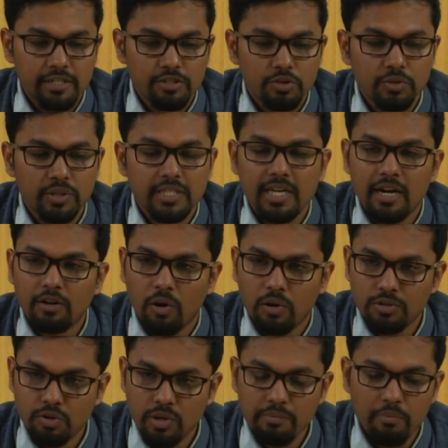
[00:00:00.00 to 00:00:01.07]
So, these are
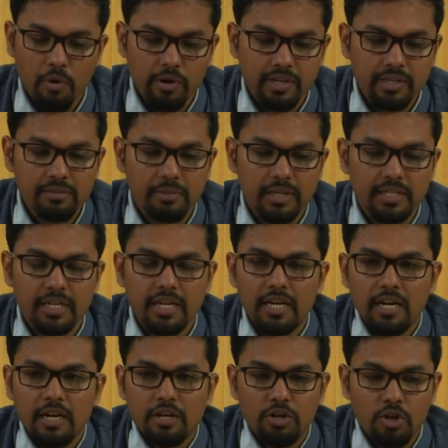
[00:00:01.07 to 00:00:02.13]
also important, but
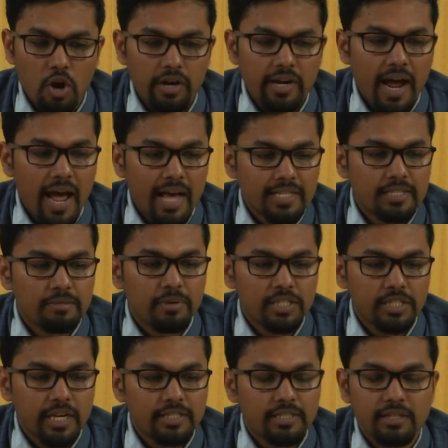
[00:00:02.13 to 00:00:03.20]
not as
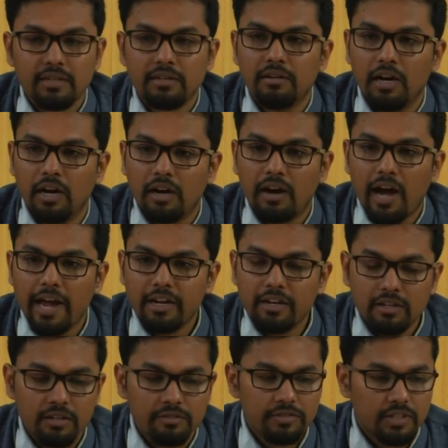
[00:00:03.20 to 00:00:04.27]
much as the uh,
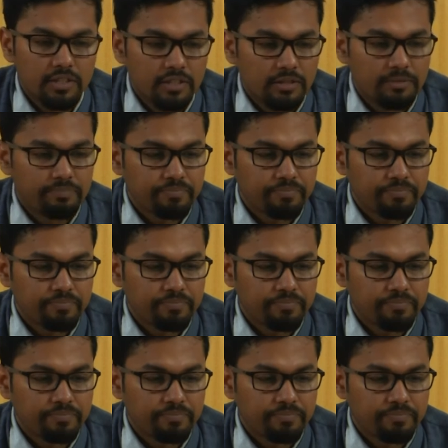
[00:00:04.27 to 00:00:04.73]
icon of the